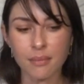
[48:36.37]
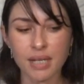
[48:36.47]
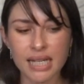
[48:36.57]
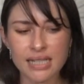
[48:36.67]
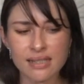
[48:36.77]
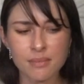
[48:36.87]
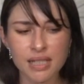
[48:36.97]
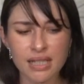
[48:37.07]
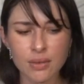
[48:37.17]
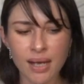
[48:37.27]
It doesn't
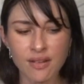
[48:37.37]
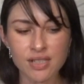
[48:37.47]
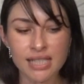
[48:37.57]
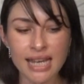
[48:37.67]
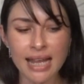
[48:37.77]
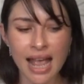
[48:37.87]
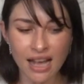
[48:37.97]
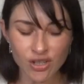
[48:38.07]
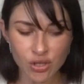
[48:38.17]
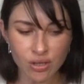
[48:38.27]
mean that you have to take
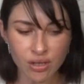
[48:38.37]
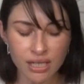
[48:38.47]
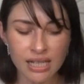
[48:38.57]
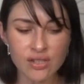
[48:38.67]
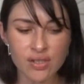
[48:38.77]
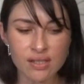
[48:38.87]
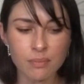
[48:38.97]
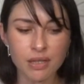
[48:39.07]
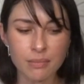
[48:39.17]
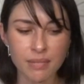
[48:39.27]
action on it. It just
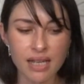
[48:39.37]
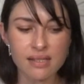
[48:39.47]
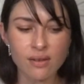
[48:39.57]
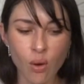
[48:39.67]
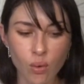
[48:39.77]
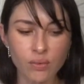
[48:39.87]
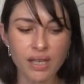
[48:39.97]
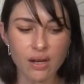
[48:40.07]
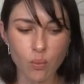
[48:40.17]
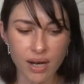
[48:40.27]
simply means hold
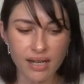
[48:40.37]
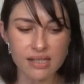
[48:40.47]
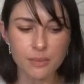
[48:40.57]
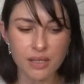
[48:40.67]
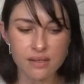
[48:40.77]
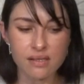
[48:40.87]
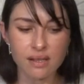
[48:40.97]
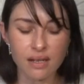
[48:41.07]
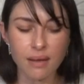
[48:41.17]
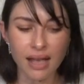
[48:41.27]
that awareness, because it's
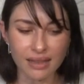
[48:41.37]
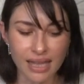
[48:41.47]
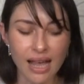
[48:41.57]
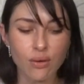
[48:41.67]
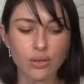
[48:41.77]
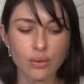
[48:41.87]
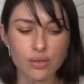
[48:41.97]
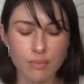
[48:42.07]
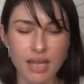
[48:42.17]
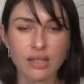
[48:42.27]
going to allow you
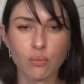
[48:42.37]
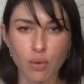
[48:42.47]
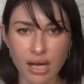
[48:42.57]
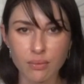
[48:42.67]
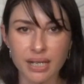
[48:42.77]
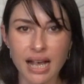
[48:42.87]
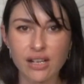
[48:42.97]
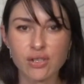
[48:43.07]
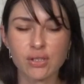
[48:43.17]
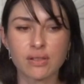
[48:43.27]
to make the right
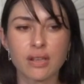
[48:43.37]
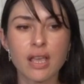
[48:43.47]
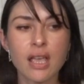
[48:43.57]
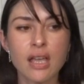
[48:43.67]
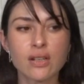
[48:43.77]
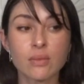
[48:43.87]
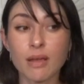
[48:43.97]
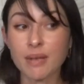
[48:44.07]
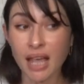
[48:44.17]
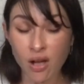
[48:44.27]
reaction to
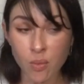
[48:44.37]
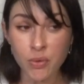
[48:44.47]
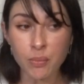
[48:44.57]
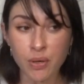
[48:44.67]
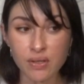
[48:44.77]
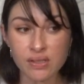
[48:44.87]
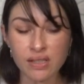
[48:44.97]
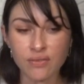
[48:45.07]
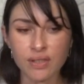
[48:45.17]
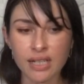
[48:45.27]
maybe help the person
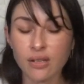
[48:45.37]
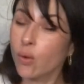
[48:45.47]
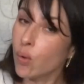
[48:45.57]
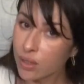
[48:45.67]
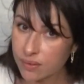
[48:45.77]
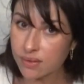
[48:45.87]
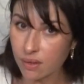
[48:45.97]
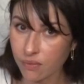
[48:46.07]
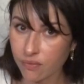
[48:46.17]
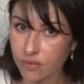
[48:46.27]
if needed, or
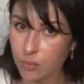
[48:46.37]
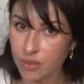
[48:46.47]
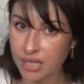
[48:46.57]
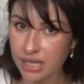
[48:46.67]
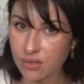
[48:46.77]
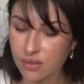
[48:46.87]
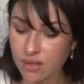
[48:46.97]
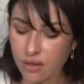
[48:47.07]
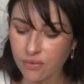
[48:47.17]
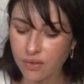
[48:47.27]
yourself, to protect
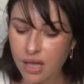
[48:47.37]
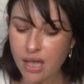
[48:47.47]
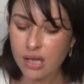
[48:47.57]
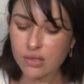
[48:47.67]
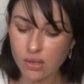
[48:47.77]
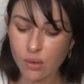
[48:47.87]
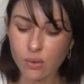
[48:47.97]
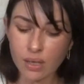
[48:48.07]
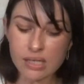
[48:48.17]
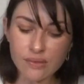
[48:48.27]
yourself.
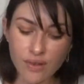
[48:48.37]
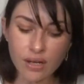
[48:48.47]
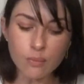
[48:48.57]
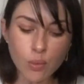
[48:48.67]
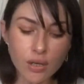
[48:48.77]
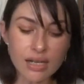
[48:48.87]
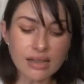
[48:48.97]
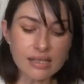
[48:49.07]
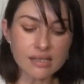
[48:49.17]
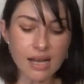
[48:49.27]
So it's very important
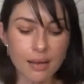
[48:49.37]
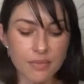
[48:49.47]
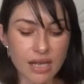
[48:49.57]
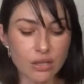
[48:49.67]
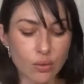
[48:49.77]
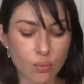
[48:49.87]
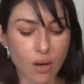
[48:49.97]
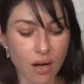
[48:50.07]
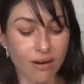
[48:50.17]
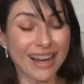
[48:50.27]
at this time that you
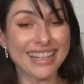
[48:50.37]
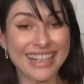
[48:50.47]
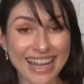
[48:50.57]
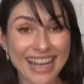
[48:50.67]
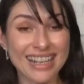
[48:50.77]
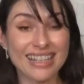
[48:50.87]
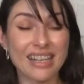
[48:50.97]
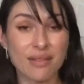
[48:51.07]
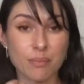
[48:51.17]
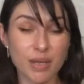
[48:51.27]
are,
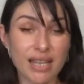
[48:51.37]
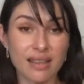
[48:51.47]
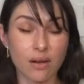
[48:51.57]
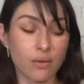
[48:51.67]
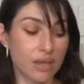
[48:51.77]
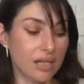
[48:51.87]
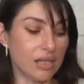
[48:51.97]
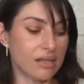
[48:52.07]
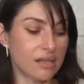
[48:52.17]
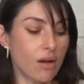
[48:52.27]
again, being that
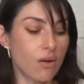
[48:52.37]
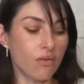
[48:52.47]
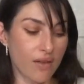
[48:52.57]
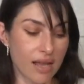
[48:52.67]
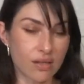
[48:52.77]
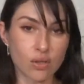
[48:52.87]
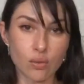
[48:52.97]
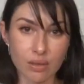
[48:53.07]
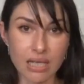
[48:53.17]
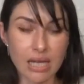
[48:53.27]
authentic self and
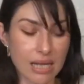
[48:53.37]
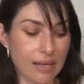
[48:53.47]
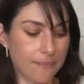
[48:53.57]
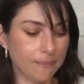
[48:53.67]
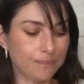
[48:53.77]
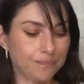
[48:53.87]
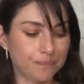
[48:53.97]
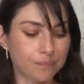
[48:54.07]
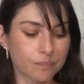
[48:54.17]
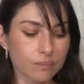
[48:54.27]
tuning in.
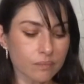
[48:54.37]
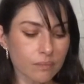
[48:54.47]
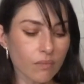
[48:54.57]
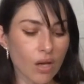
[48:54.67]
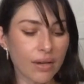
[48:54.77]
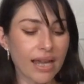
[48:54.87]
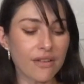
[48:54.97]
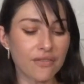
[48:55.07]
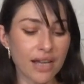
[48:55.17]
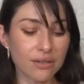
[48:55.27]
Okay,
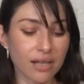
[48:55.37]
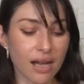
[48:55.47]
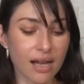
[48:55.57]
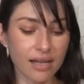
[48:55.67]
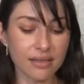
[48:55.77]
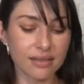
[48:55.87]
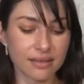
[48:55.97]
a final card